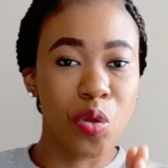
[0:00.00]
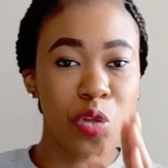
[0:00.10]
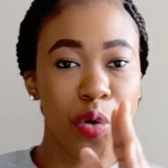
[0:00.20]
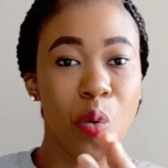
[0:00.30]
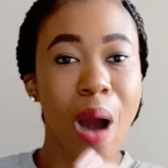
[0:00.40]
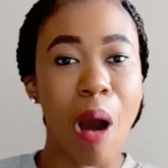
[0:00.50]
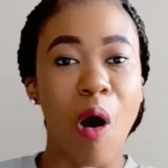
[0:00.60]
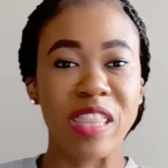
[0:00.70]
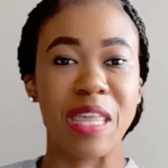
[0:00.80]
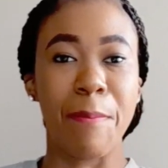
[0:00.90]
you are
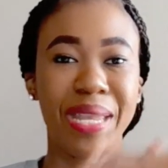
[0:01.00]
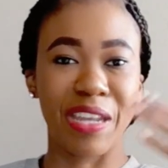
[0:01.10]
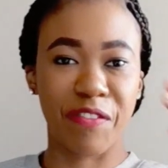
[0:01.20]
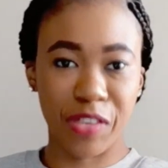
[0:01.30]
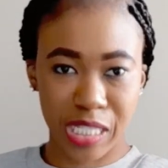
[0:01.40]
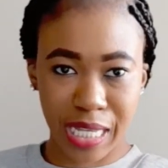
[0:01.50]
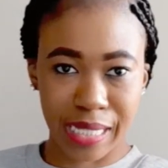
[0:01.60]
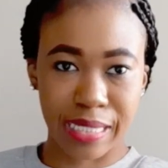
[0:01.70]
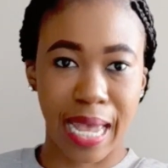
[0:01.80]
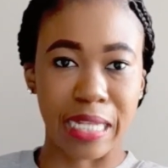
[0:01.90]
on the beneficial
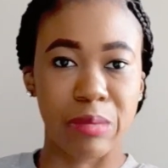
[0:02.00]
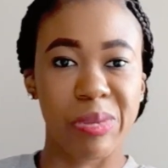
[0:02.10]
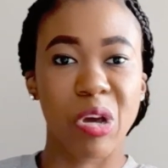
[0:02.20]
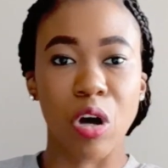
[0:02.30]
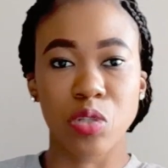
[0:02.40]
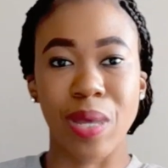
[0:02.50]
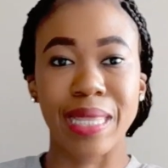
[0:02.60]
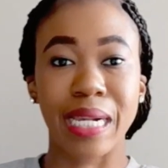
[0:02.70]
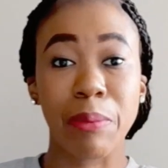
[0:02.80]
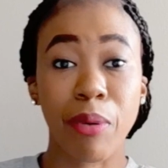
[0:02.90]
side, because when the
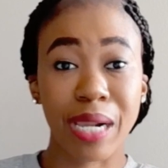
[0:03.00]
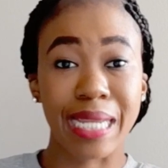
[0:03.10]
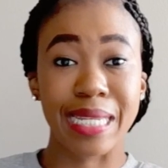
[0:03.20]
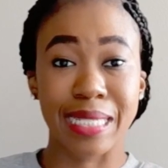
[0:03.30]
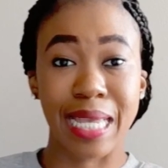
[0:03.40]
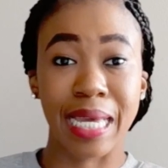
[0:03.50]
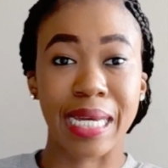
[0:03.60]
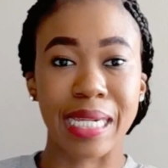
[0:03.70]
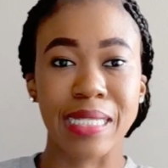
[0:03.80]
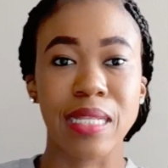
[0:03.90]
repo rate is
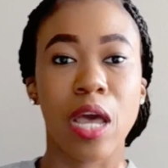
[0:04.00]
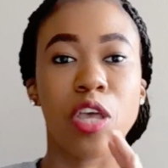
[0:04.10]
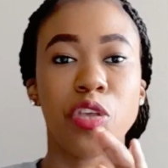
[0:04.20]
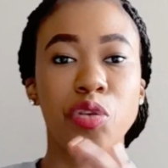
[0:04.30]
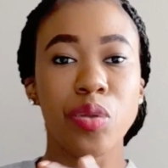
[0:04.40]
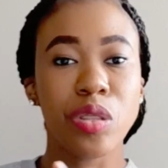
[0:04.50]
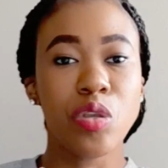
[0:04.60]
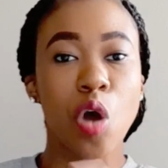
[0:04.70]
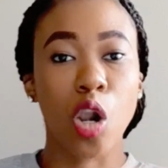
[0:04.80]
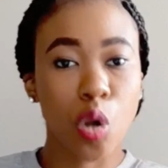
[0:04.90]
increased,
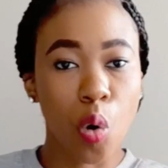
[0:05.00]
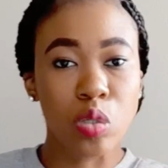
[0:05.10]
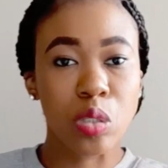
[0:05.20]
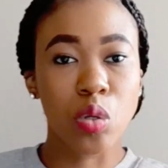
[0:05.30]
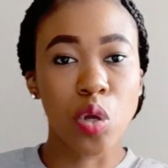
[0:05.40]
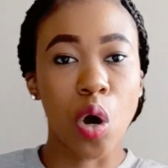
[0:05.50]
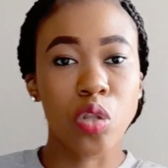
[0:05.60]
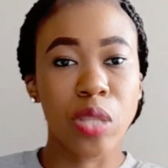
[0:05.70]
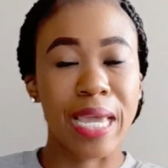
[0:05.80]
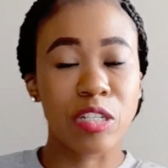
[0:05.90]

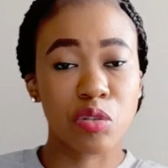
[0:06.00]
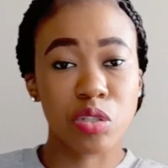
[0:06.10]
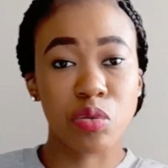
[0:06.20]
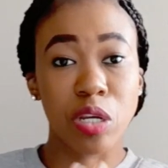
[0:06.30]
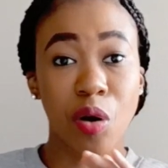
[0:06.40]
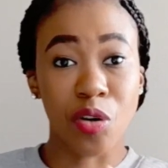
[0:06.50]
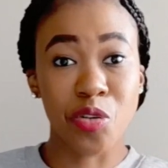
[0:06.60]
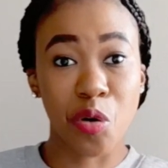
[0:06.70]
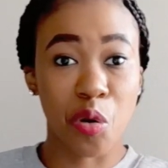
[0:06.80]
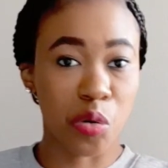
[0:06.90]
the interest rate on
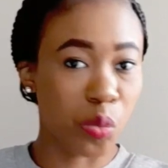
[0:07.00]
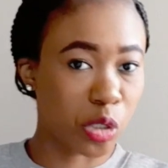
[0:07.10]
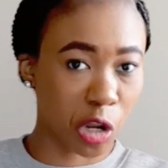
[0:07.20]
your loan